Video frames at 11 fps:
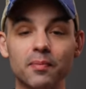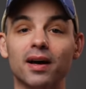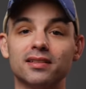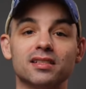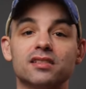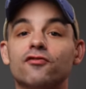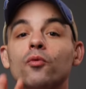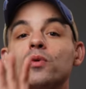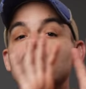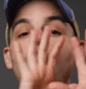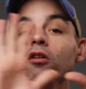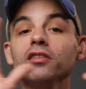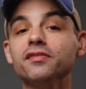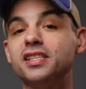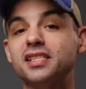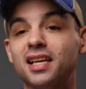about this, for with all
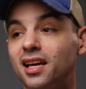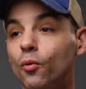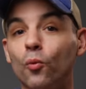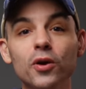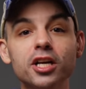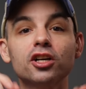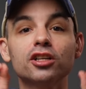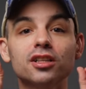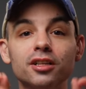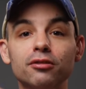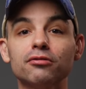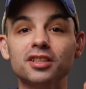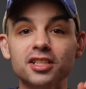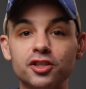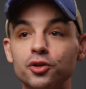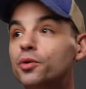of this kit, we could literally
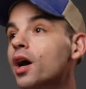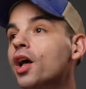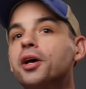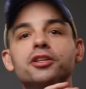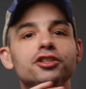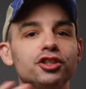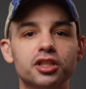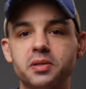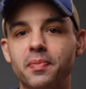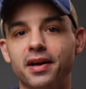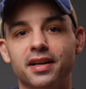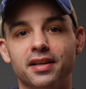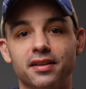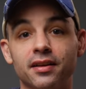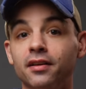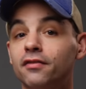do just about
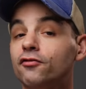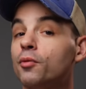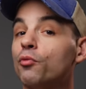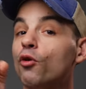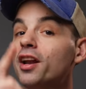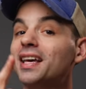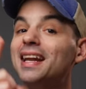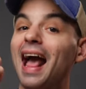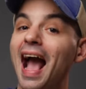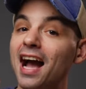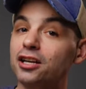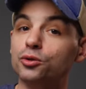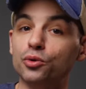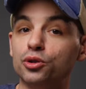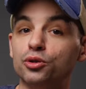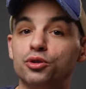anything, from running an
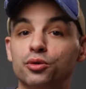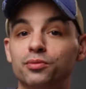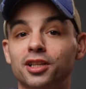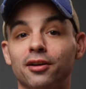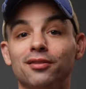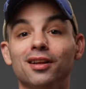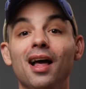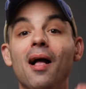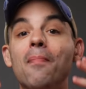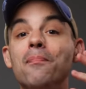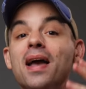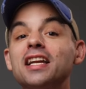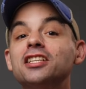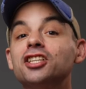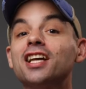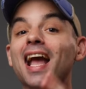actual YouTube channel,
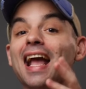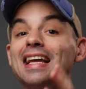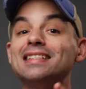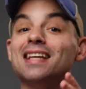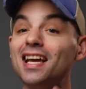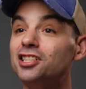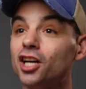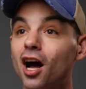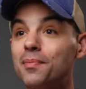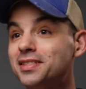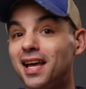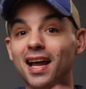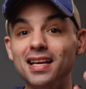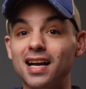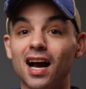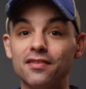managing a day job as
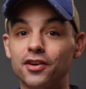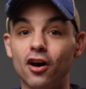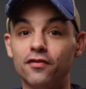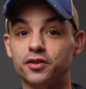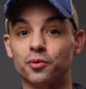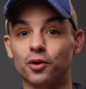any kind of an office